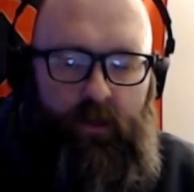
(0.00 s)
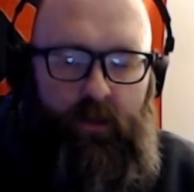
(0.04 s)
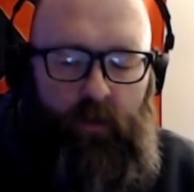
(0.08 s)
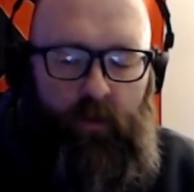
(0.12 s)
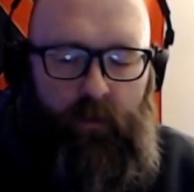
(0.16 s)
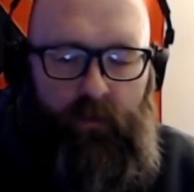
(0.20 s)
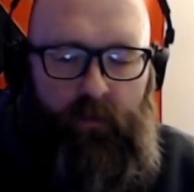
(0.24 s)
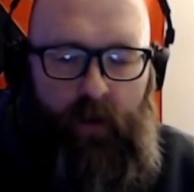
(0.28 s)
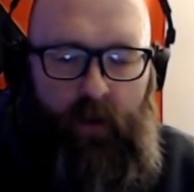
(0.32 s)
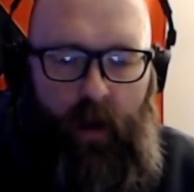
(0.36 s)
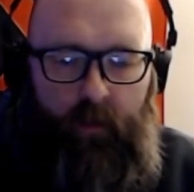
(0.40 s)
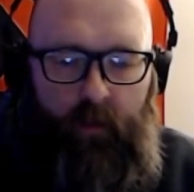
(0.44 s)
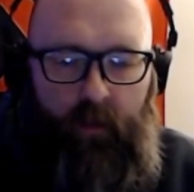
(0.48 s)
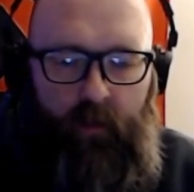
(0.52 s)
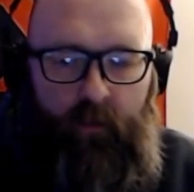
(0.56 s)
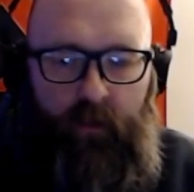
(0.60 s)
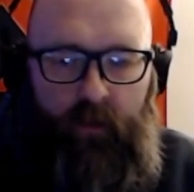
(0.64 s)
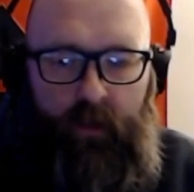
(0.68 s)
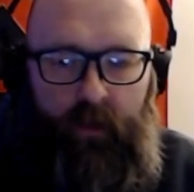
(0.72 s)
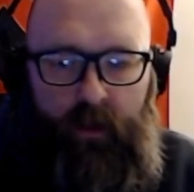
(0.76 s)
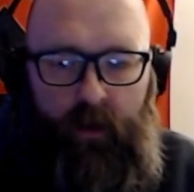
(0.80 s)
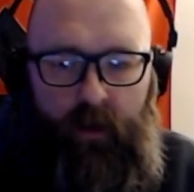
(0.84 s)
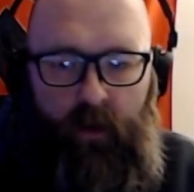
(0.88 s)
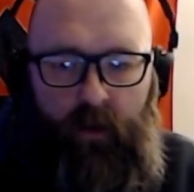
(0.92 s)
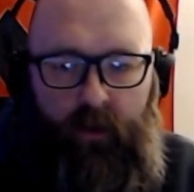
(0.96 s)
we're
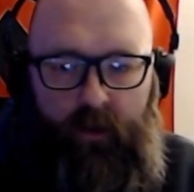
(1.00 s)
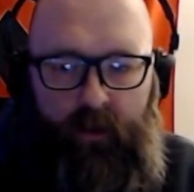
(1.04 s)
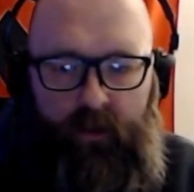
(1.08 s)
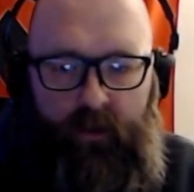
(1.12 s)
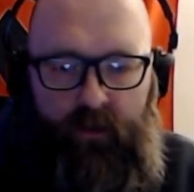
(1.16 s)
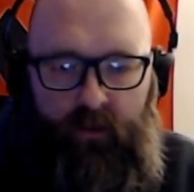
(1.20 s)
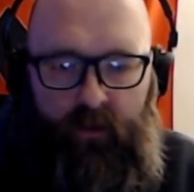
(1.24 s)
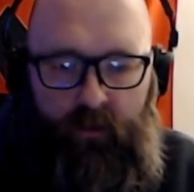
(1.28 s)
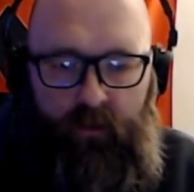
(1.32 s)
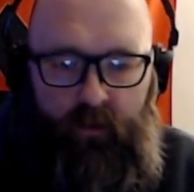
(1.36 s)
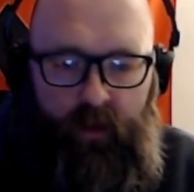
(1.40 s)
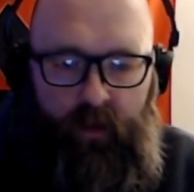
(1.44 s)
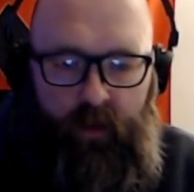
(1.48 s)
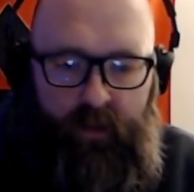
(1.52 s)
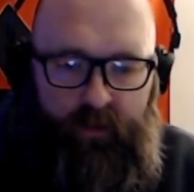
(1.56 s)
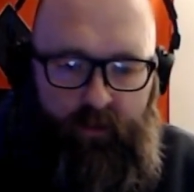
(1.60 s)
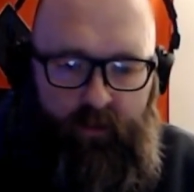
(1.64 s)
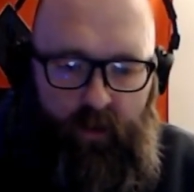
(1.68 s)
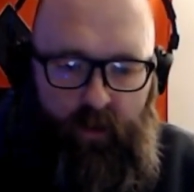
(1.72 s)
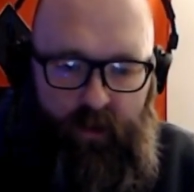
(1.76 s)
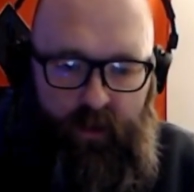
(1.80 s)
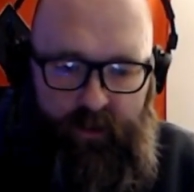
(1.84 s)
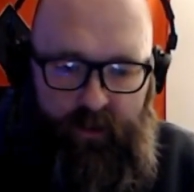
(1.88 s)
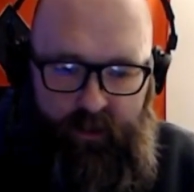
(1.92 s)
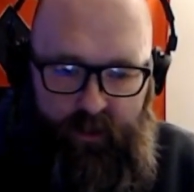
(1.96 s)
probably going to, as
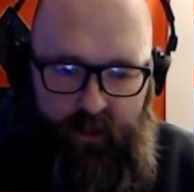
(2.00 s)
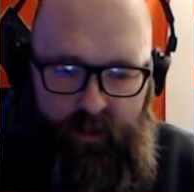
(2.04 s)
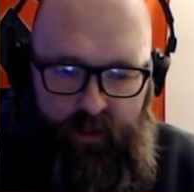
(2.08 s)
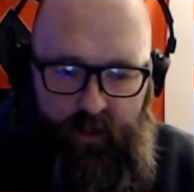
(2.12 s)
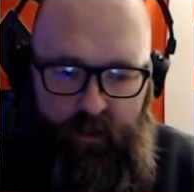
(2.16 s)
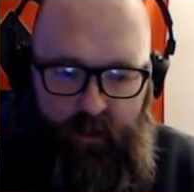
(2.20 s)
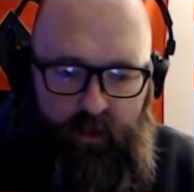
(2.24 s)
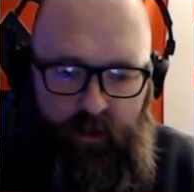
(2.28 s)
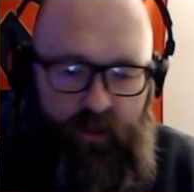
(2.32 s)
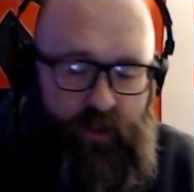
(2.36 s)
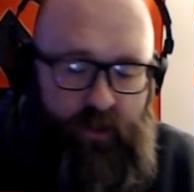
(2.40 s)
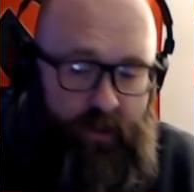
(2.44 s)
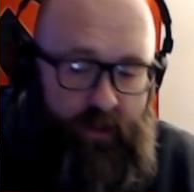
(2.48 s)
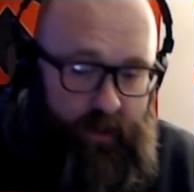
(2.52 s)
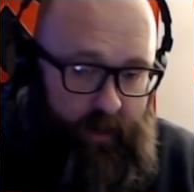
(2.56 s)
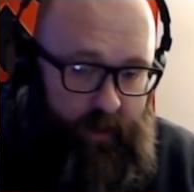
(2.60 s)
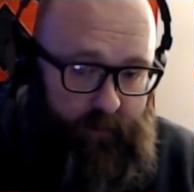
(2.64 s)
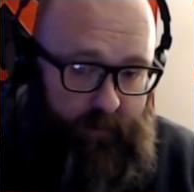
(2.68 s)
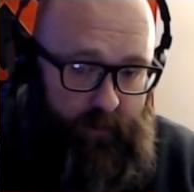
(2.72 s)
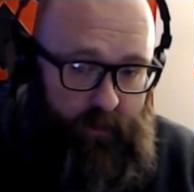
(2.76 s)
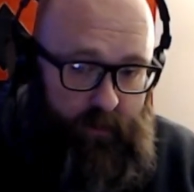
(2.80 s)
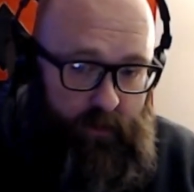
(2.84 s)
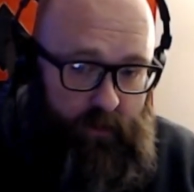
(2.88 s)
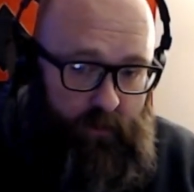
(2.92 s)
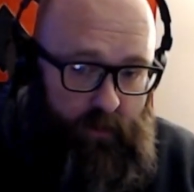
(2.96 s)
far as this, you should
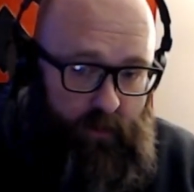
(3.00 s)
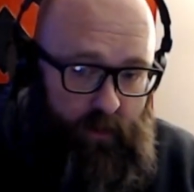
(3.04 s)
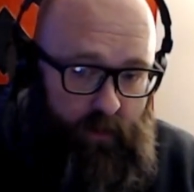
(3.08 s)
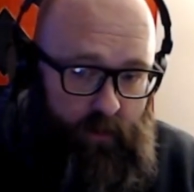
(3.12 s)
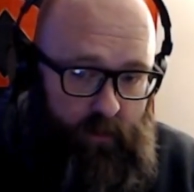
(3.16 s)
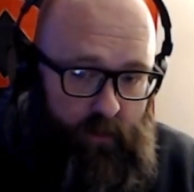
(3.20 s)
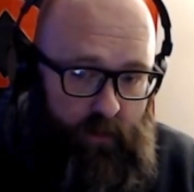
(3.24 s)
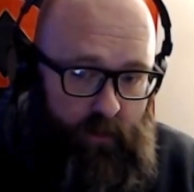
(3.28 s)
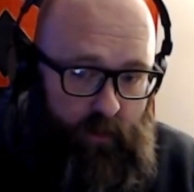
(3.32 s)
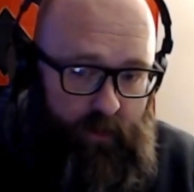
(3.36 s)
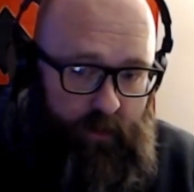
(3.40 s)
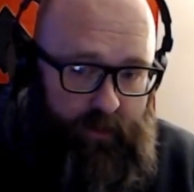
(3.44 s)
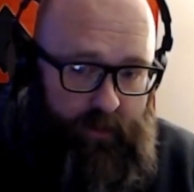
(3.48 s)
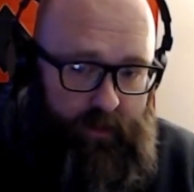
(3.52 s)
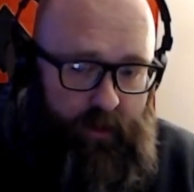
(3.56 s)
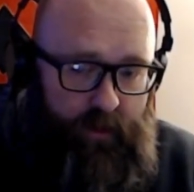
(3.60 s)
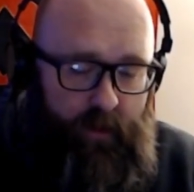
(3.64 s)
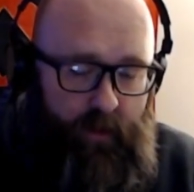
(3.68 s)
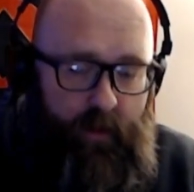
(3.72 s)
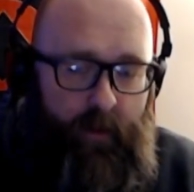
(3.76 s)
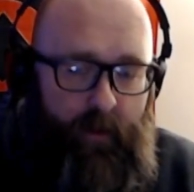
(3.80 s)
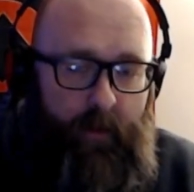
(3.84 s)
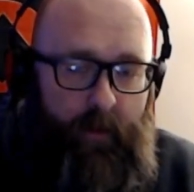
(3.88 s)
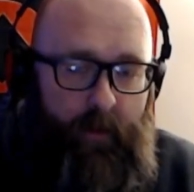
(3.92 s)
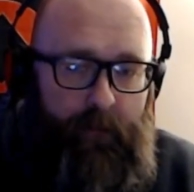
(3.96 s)
definitely do the whole course.
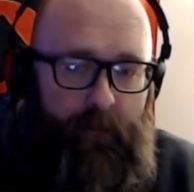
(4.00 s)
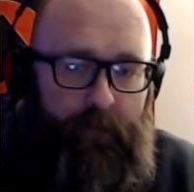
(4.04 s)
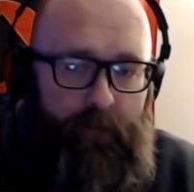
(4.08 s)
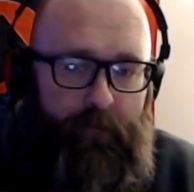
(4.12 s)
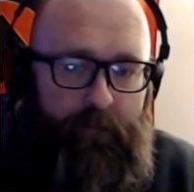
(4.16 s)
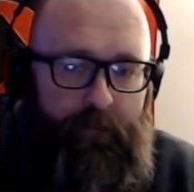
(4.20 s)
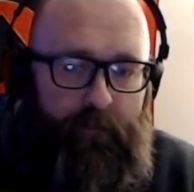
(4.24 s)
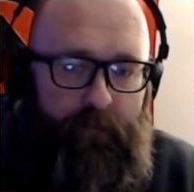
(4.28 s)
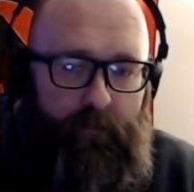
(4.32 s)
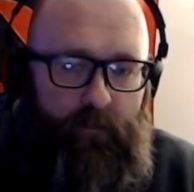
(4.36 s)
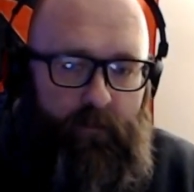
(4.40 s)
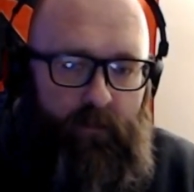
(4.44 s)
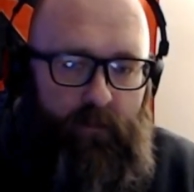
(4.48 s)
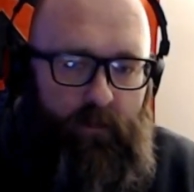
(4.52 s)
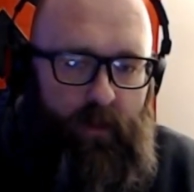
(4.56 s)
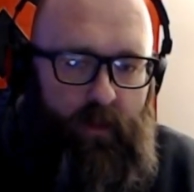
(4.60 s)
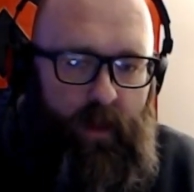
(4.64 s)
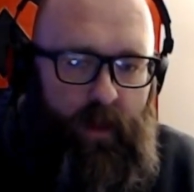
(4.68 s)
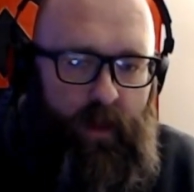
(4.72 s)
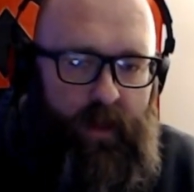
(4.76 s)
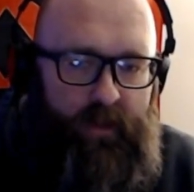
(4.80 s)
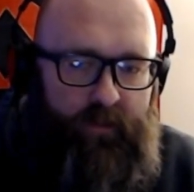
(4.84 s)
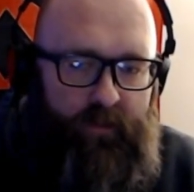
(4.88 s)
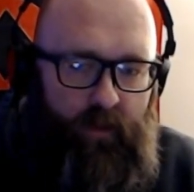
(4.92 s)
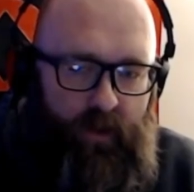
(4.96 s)

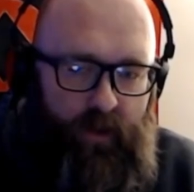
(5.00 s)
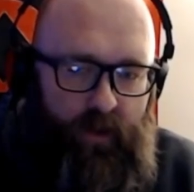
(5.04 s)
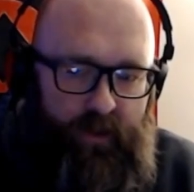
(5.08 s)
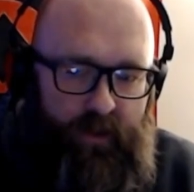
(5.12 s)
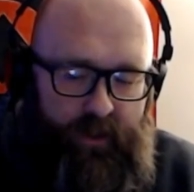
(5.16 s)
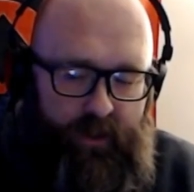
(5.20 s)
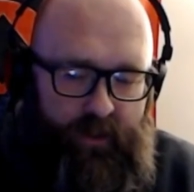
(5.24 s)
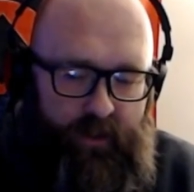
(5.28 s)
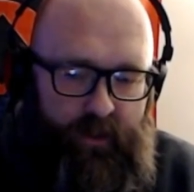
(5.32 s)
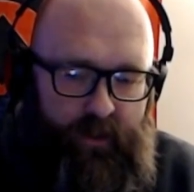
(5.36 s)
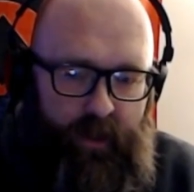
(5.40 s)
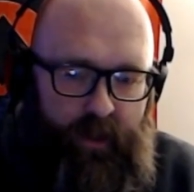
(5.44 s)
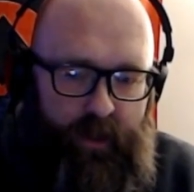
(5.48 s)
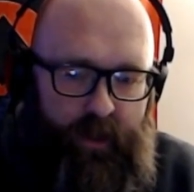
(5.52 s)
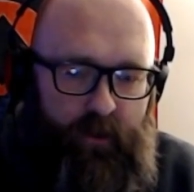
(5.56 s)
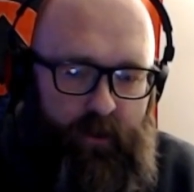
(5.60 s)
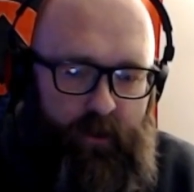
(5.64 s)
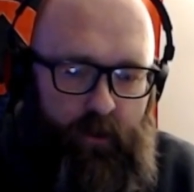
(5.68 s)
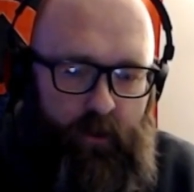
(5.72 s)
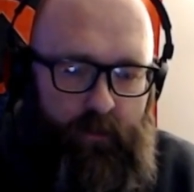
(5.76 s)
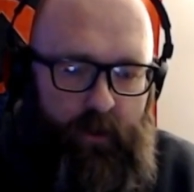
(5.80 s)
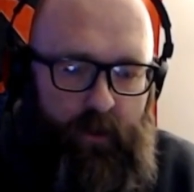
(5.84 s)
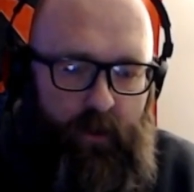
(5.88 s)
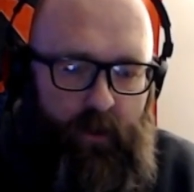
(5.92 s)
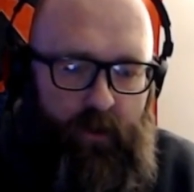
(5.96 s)
As far as the study
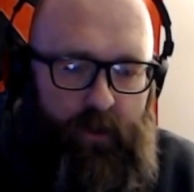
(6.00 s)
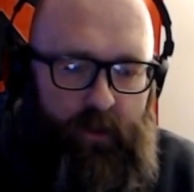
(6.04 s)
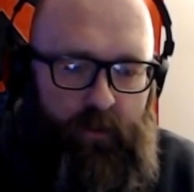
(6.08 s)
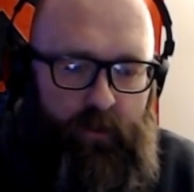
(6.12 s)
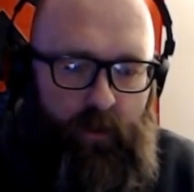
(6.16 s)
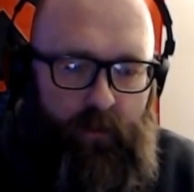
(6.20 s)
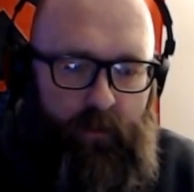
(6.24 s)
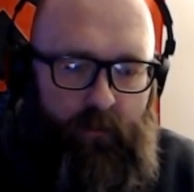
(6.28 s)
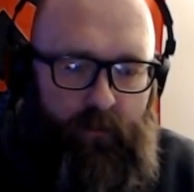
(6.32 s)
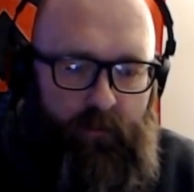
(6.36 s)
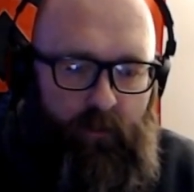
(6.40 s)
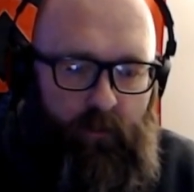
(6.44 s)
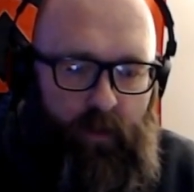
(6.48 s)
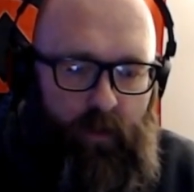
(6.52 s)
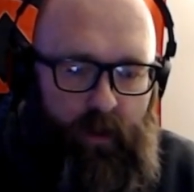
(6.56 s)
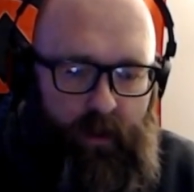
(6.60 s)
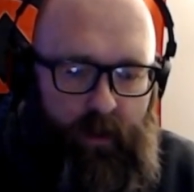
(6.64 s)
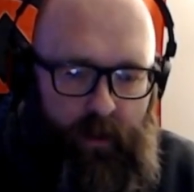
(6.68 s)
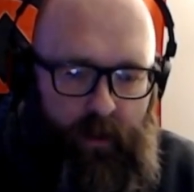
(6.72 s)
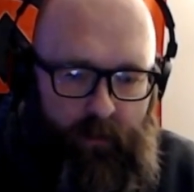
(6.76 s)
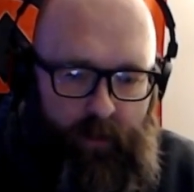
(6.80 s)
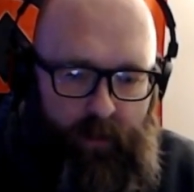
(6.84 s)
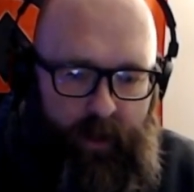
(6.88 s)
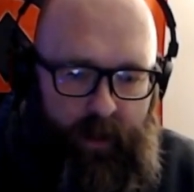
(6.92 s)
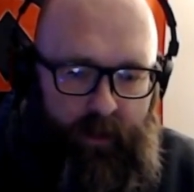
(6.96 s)
group goes, we're going
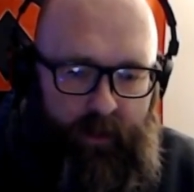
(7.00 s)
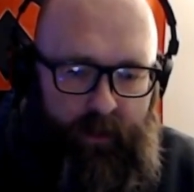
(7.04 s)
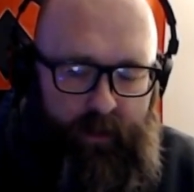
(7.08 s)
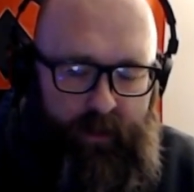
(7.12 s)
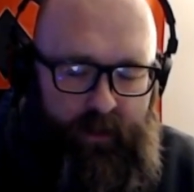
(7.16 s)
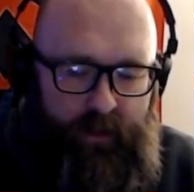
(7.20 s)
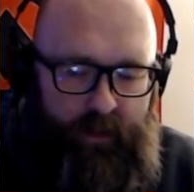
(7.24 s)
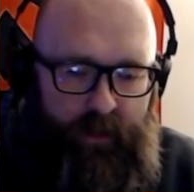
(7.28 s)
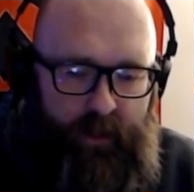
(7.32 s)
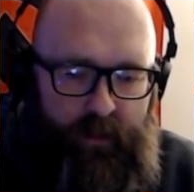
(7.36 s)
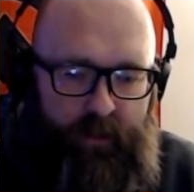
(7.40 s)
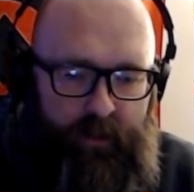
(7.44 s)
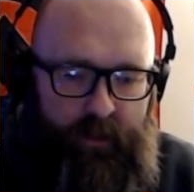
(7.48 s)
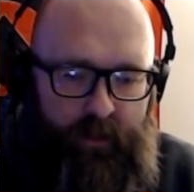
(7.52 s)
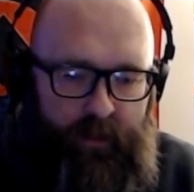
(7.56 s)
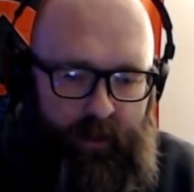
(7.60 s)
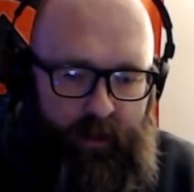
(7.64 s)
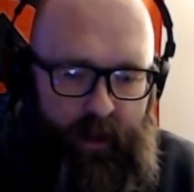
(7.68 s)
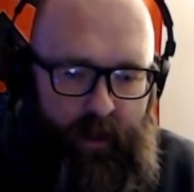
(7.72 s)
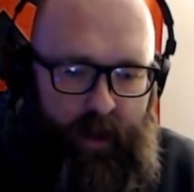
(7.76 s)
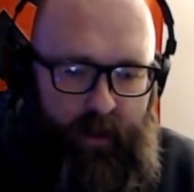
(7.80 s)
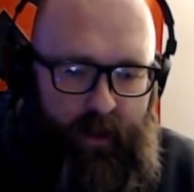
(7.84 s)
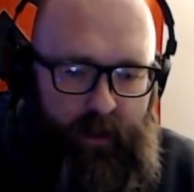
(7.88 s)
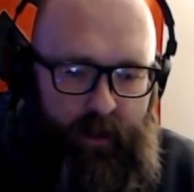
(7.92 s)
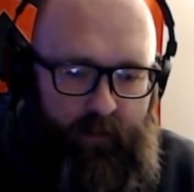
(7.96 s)
to mainly stick to the
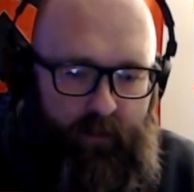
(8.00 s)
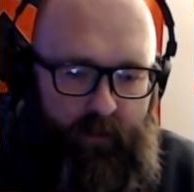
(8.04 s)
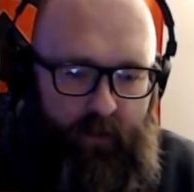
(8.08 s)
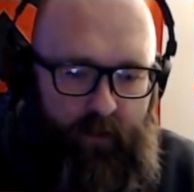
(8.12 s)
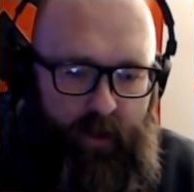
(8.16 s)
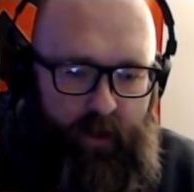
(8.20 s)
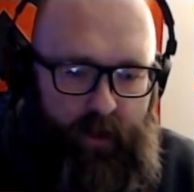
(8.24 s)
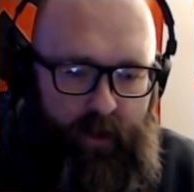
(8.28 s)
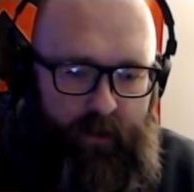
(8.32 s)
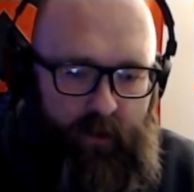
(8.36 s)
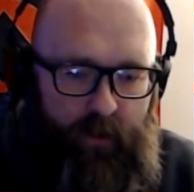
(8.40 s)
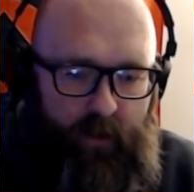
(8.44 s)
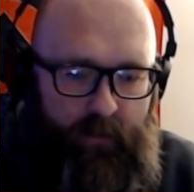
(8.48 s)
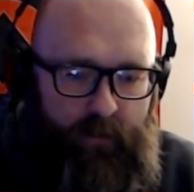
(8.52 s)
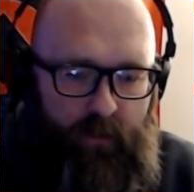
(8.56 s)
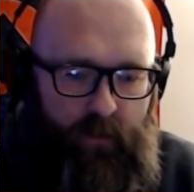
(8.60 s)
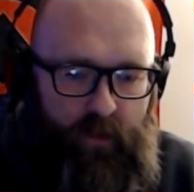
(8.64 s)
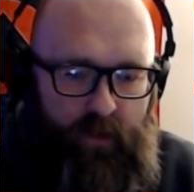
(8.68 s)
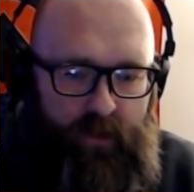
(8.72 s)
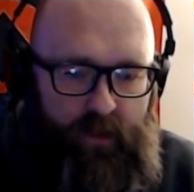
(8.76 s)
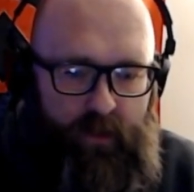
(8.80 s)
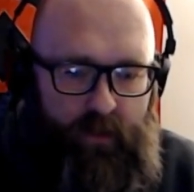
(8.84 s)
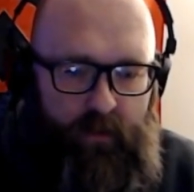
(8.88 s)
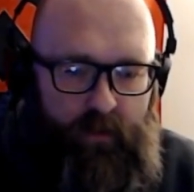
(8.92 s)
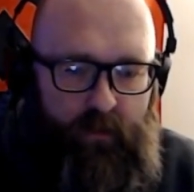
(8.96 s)
Active Directory
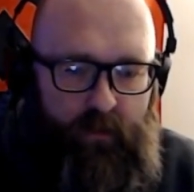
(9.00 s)
portion.